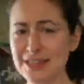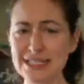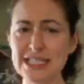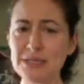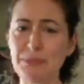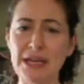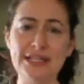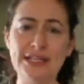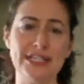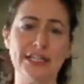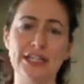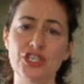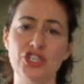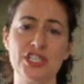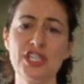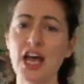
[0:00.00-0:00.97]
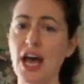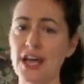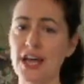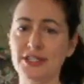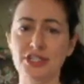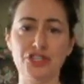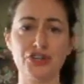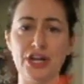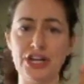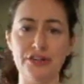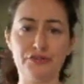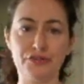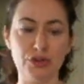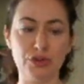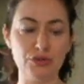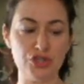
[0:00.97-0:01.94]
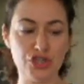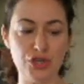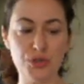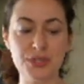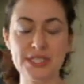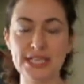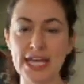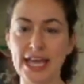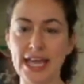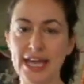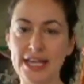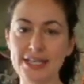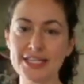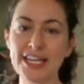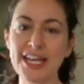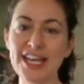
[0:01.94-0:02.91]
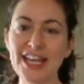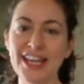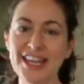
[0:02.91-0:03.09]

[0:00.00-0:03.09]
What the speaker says: this is basically just concentrated fruit juice, and